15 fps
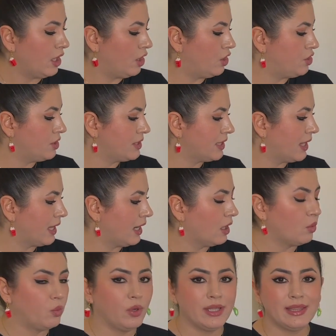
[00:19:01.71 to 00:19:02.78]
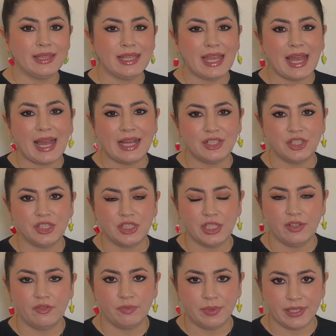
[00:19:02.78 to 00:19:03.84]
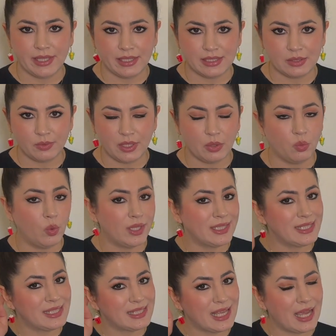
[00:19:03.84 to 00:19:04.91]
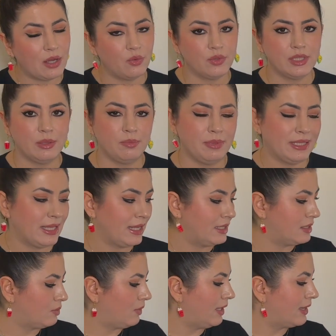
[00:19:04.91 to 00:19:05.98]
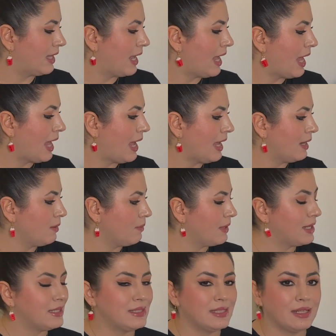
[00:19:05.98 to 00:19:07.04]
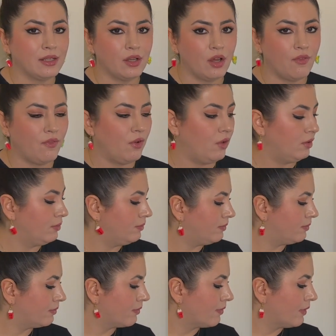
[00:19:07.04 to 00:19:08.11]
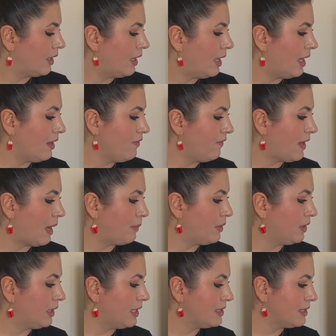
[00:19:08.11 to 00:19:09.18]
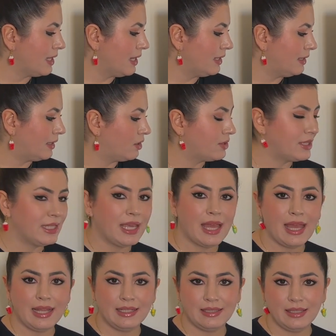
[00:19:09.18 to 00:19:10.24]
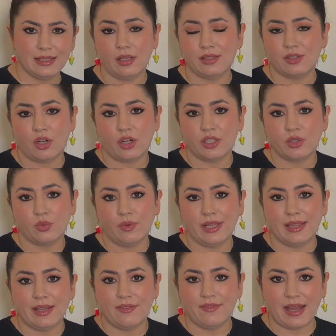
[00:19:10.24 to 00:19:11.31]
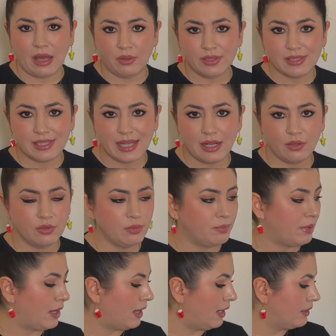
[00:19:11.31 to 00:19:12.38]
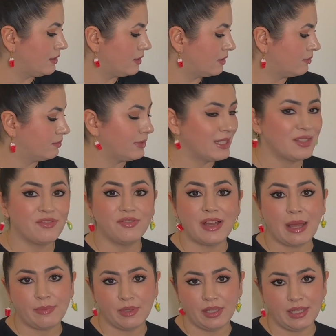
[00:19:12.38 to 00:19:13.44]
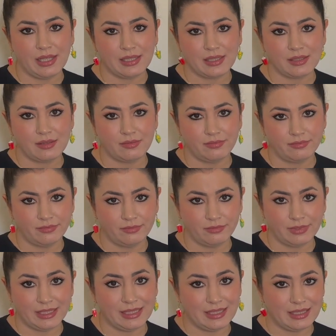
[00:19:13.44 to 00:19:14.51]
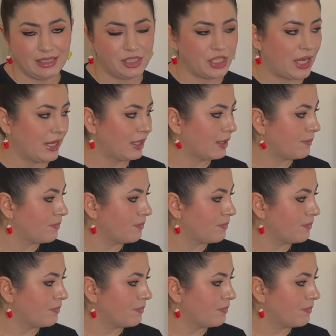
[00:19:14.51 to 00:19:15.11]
You just care what the adjective begins with, what sound it begins with. An amazing novel. A fabulous ending. You see, ending starts with a vowel sound, but it's fabulous. We need to check.